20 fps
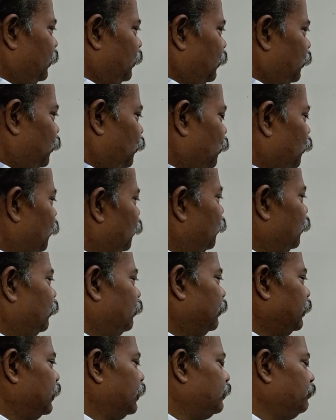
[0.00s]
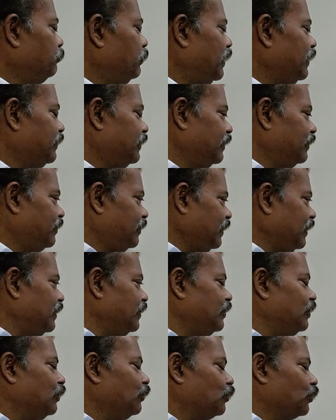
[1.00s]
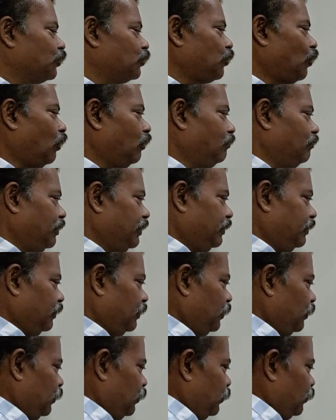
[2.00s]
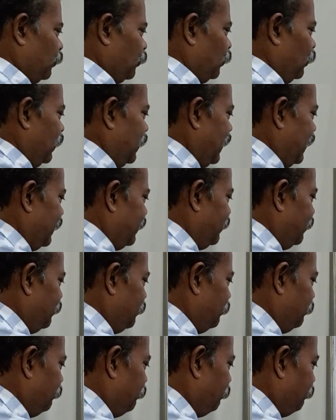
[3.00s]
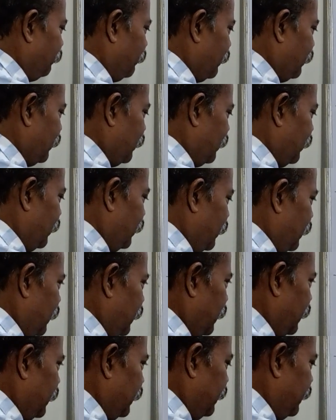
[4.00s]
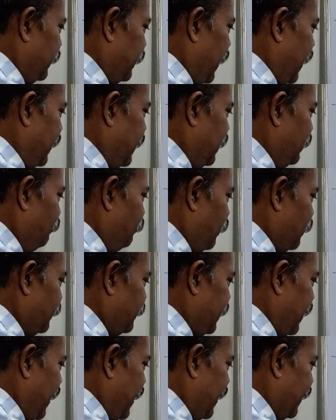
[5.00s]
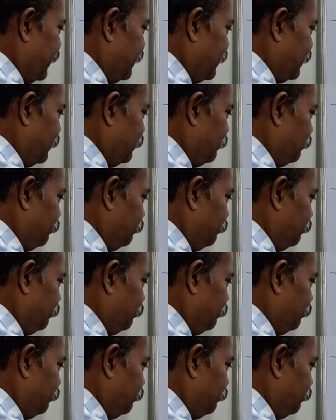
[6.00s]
So this makes it easy to solve it. So let tan inverse x